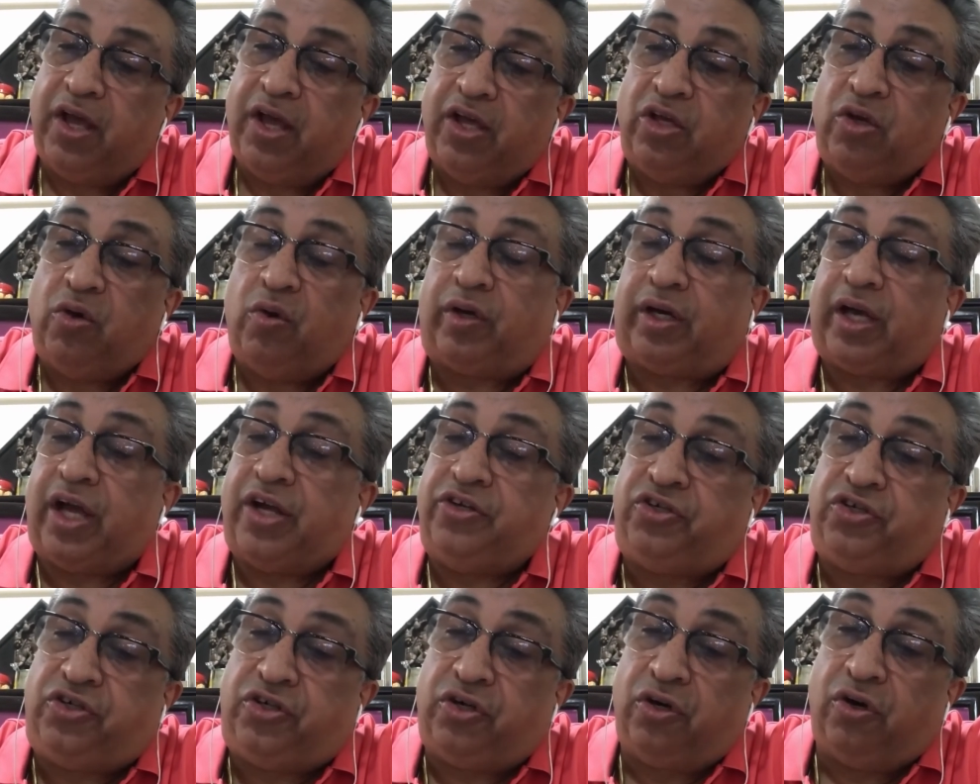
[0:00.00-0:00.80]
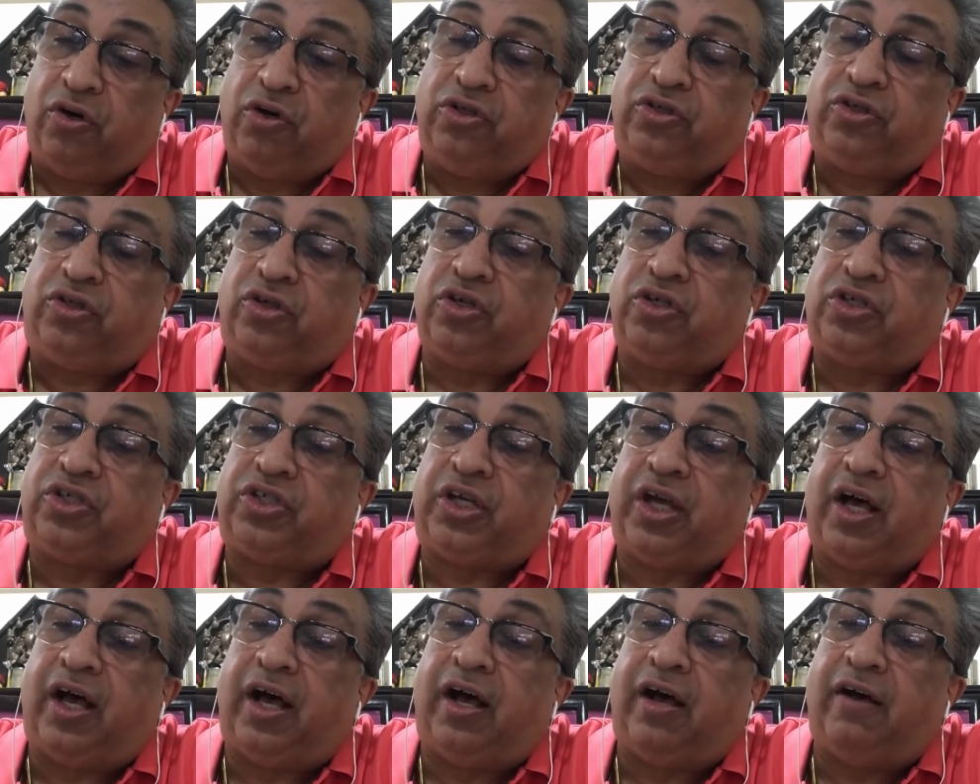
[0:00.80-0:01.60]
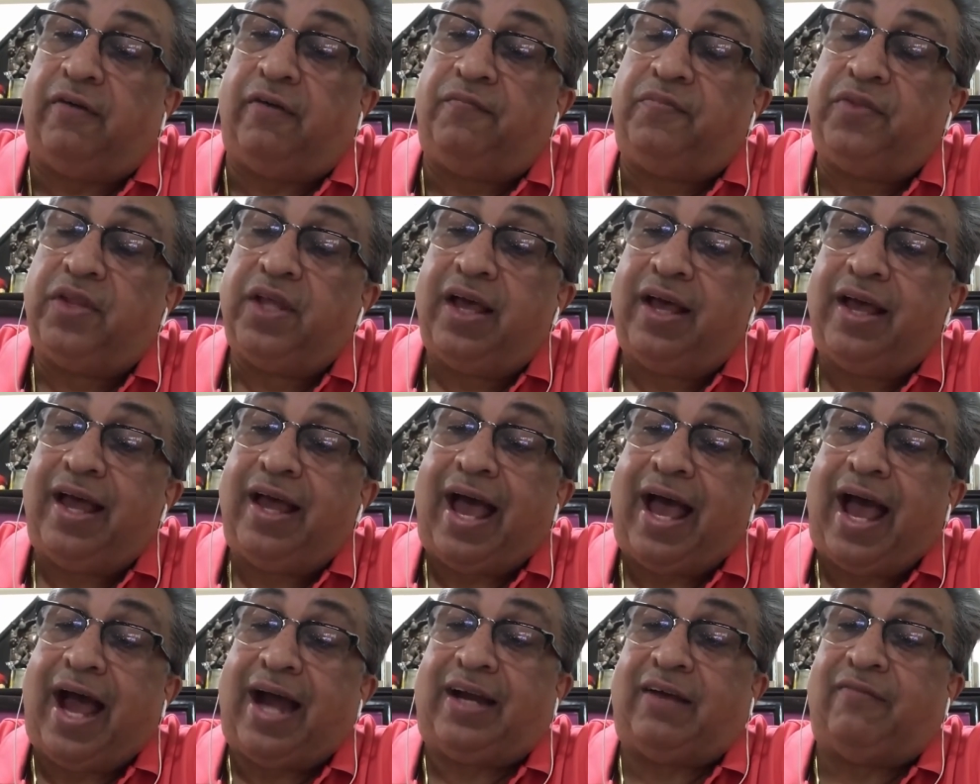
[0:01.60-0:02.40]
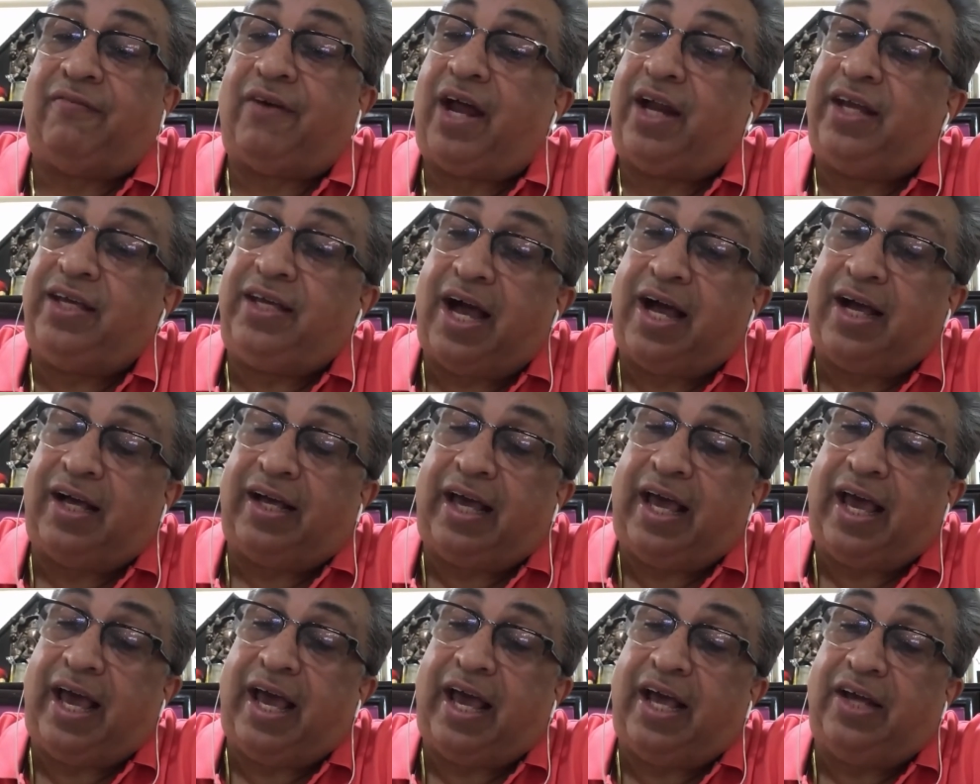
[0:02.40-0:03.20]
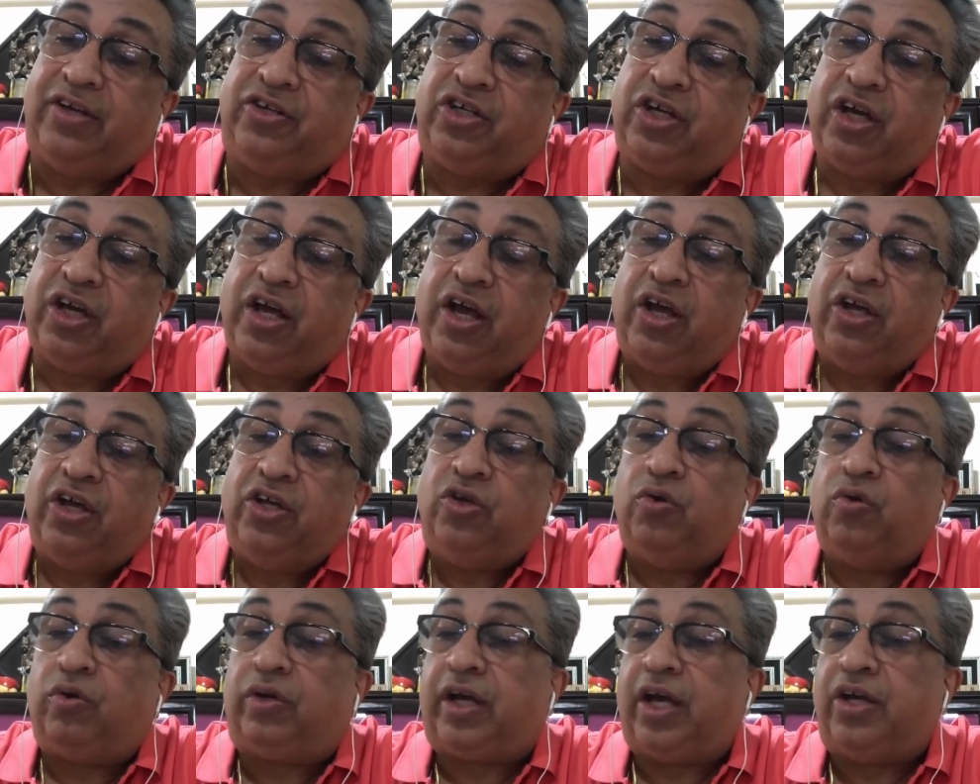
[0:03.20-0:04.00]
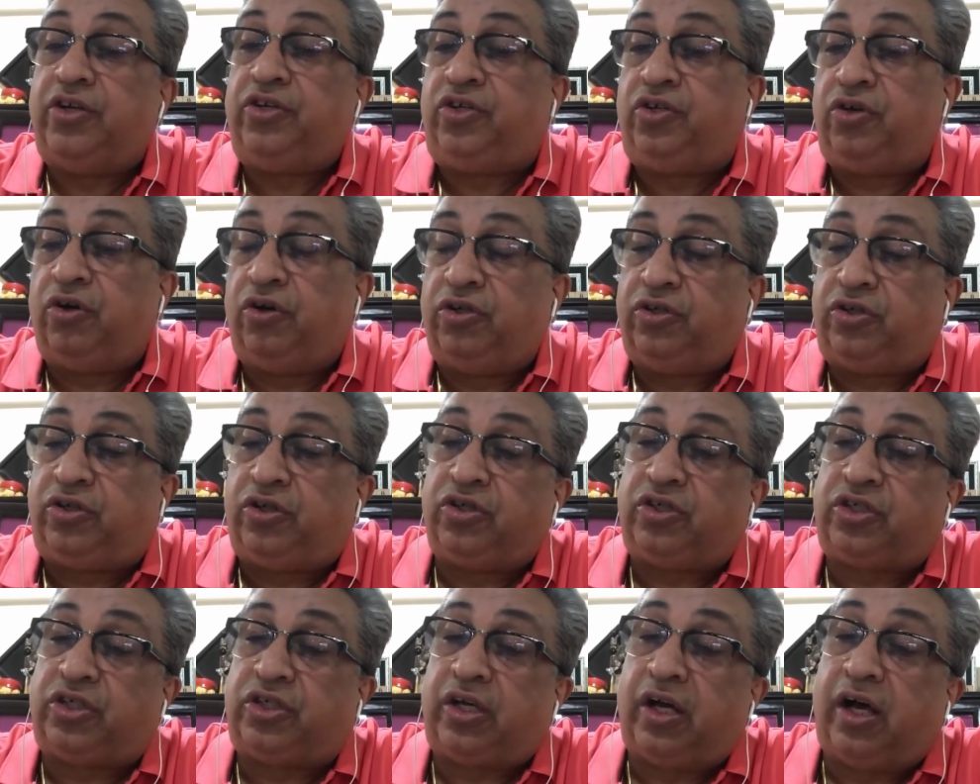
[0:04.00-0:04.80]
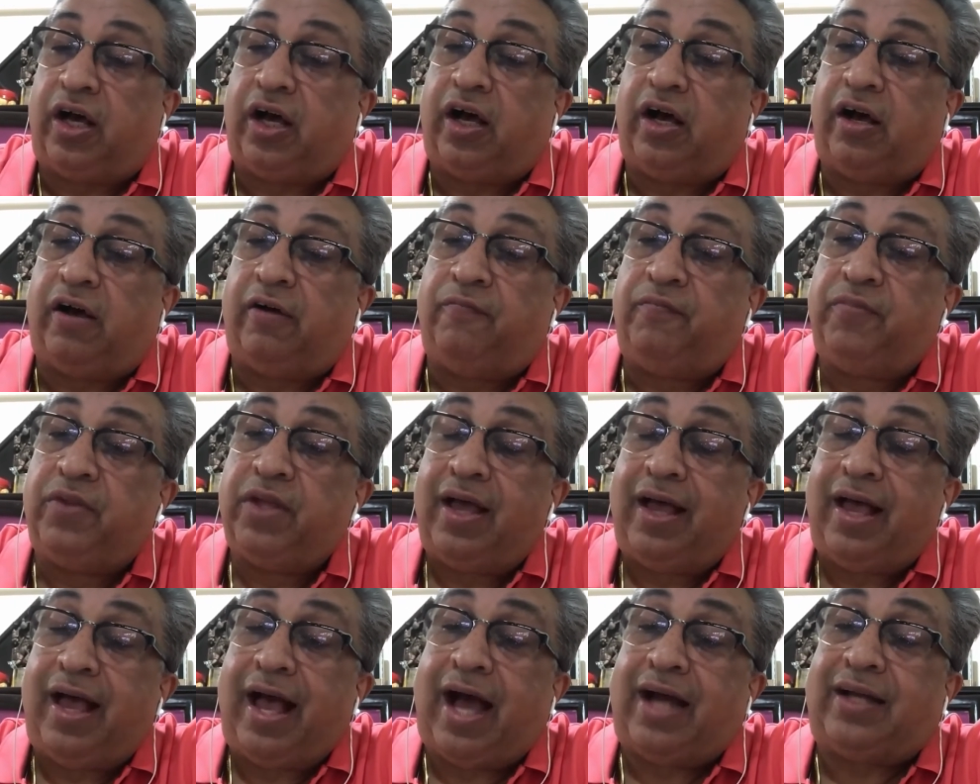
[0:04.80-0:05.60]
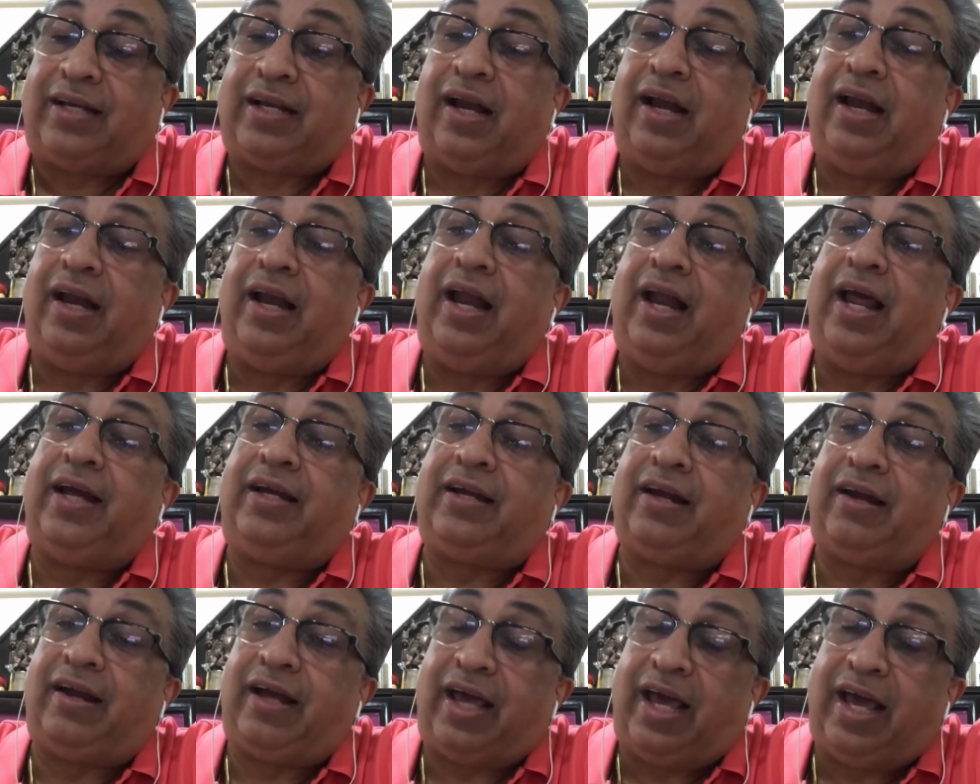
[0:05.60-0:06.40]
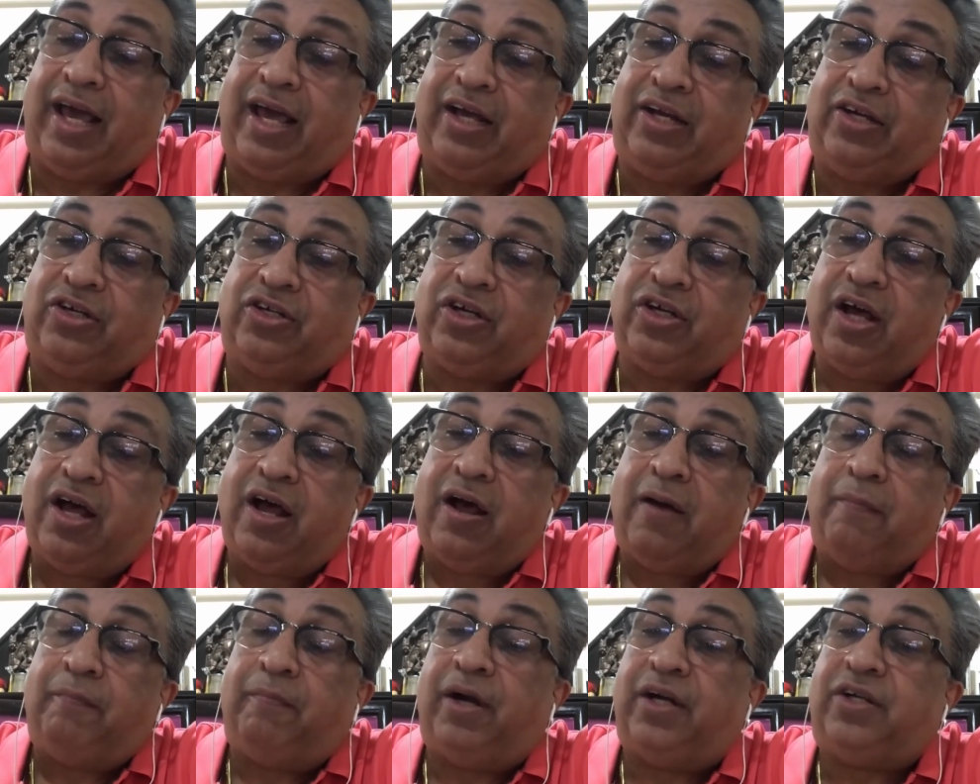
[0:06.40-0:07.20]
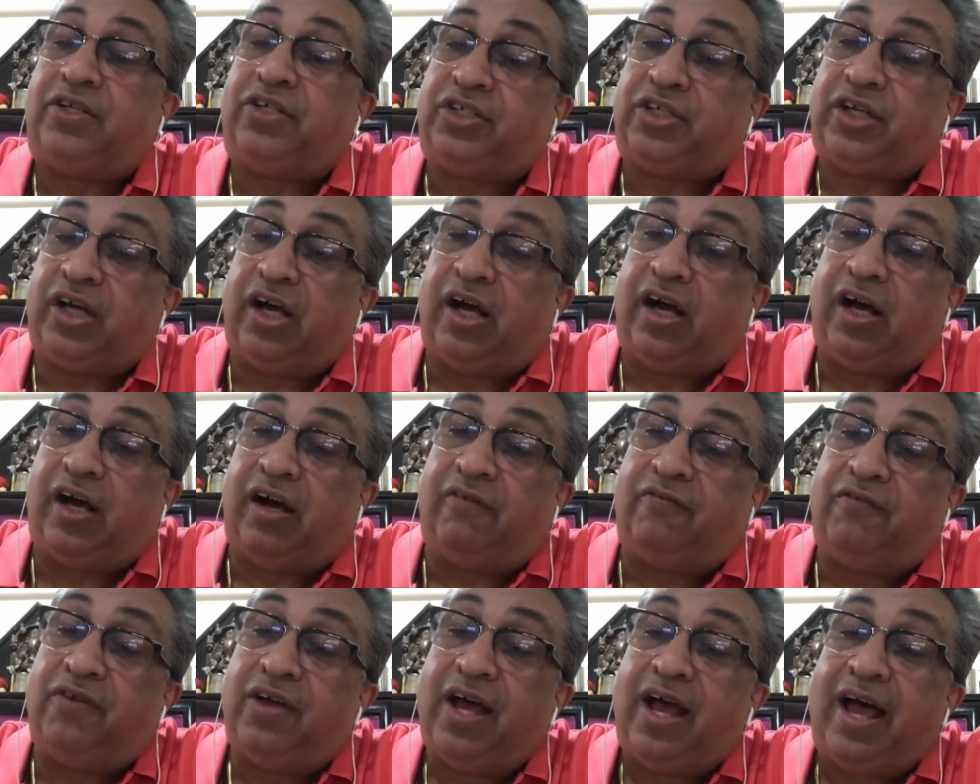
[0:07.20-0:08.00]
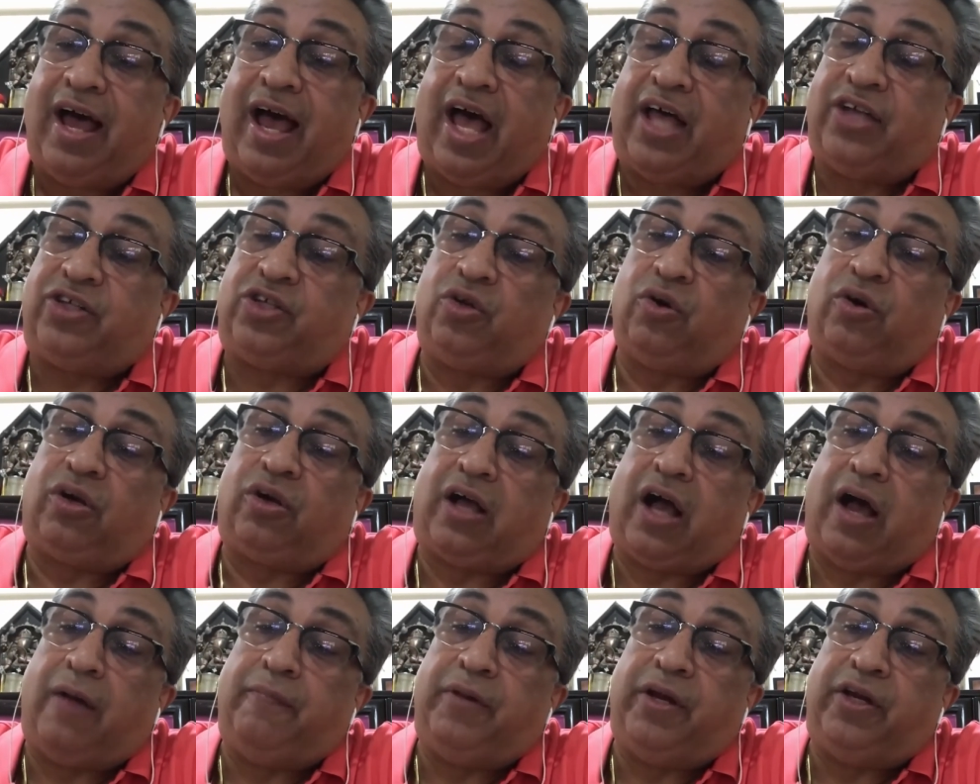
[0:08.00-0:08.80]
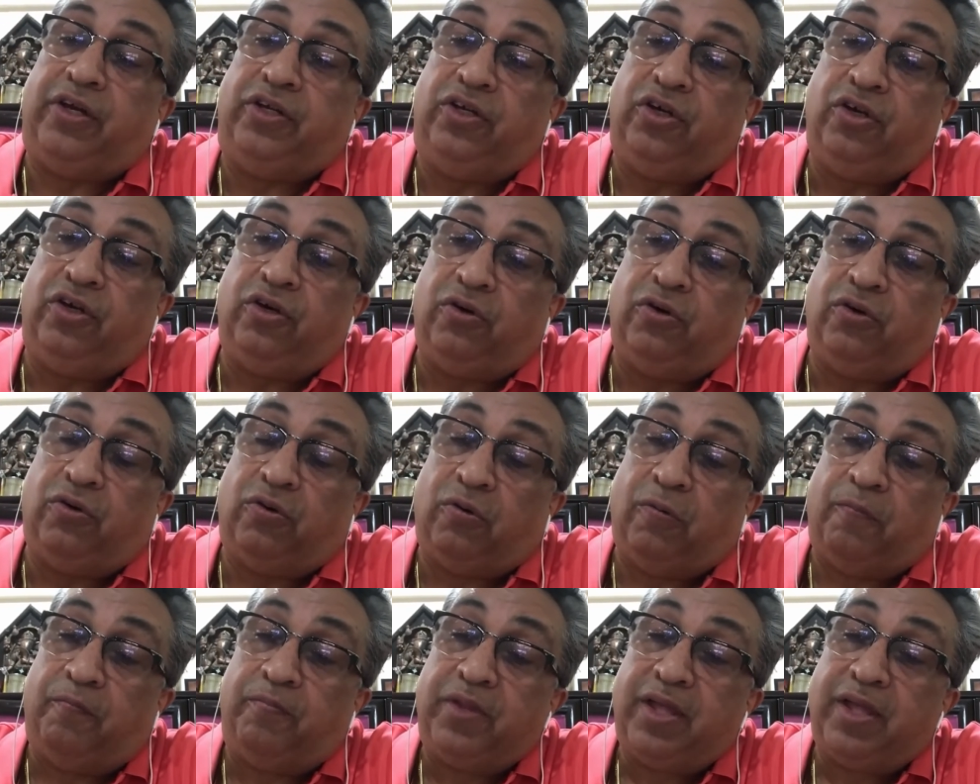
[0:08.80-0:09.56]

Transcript: You can choose to serve at a very young age. You can choose to serve at a later age. But serve has to come in you.